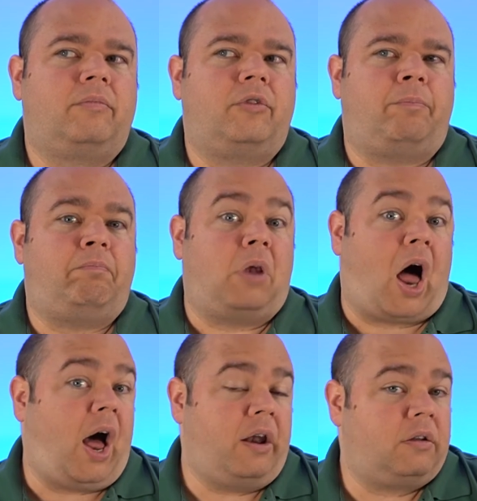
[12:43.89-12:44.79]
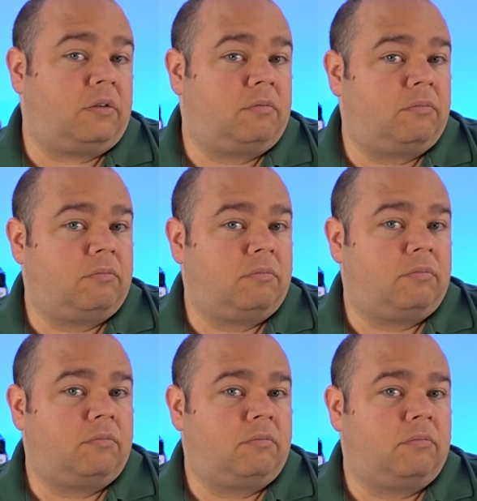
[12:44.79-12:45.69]
to plot,
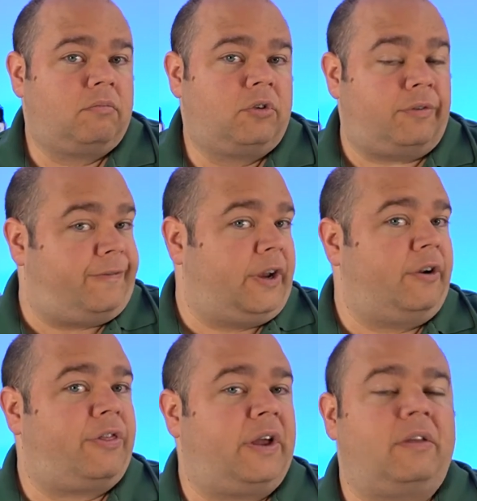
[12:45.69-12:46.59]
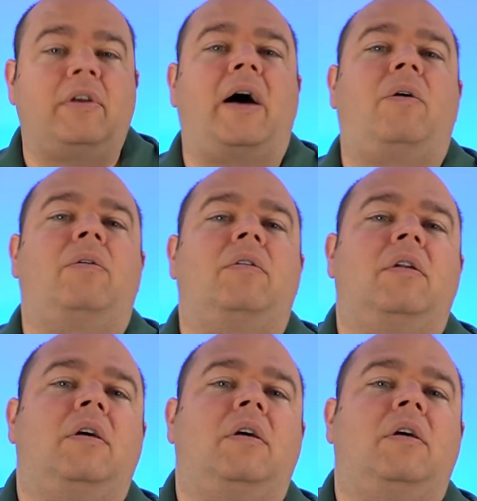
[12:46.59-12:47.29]
to figure things out,